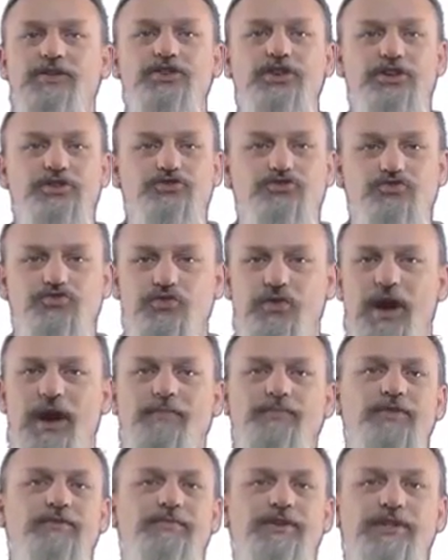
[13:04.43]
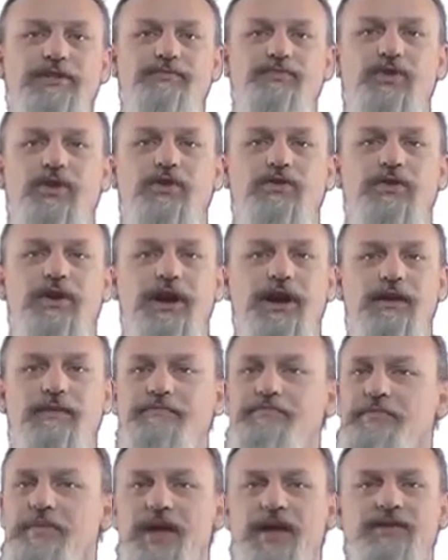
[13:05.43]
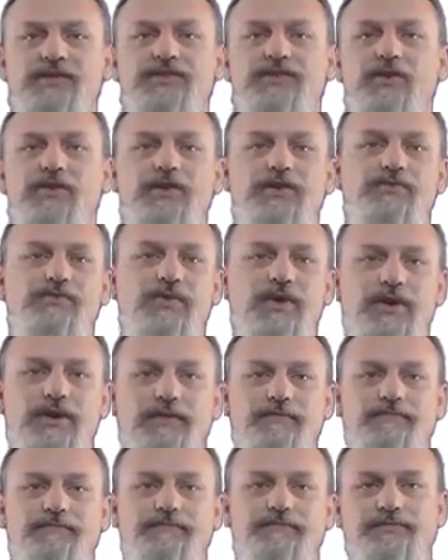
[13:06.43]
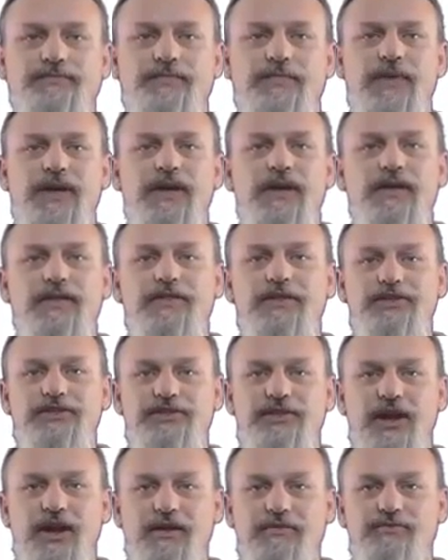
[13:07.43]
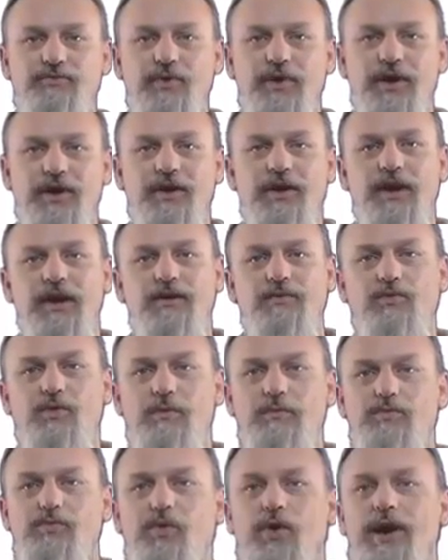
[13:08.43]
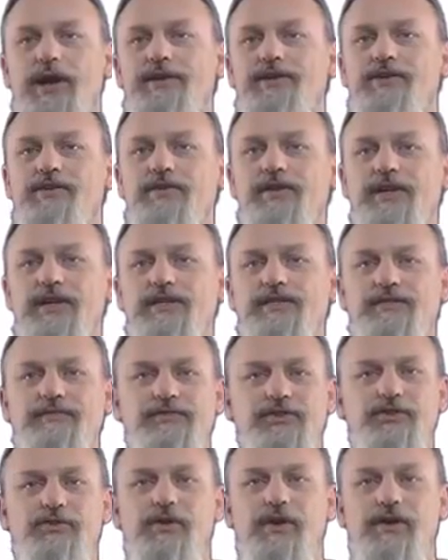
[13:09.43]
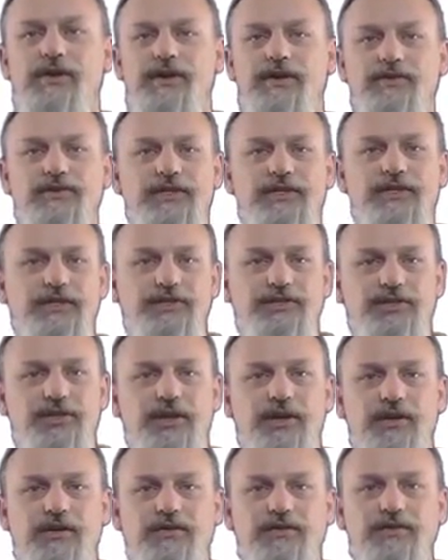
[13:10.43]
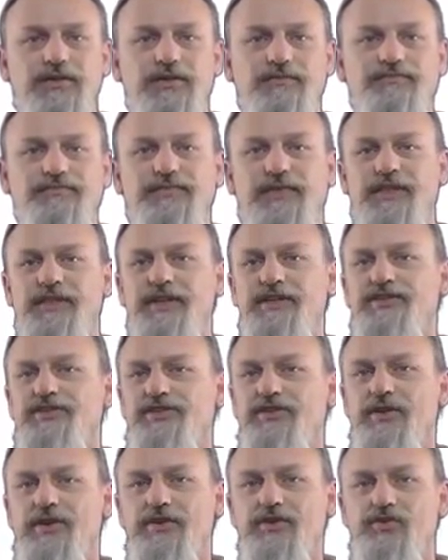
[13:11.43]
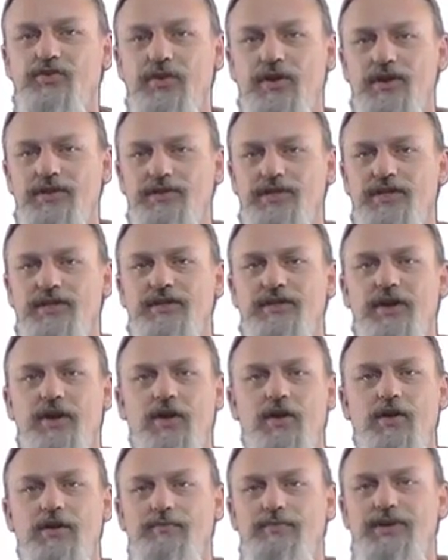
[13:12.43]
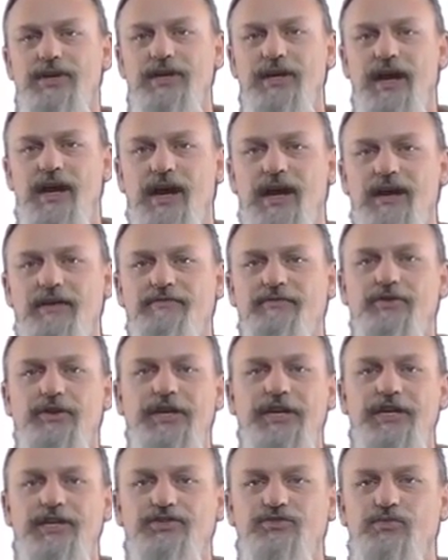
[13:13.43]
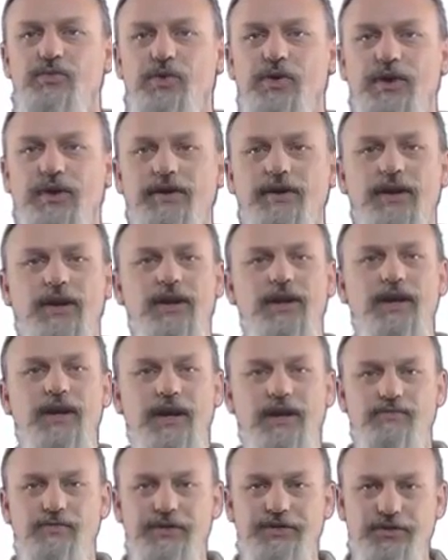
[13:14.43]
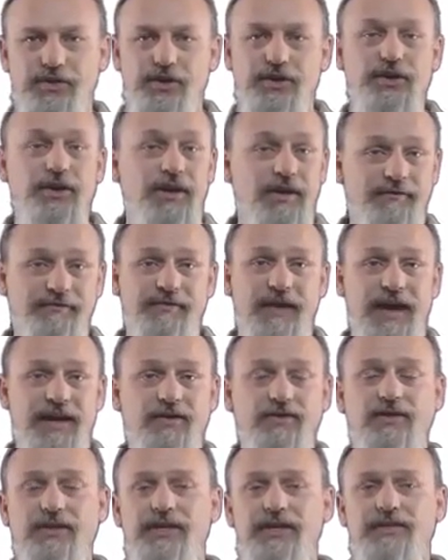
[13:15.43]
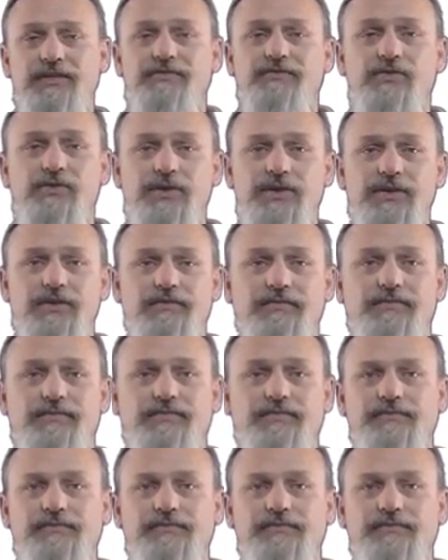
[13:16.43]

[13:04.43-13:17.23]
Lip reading: Just drop them in the program and start it running. The software will break your list of URLs into chunks and then start crunching the RPI for each one and return a final list for you.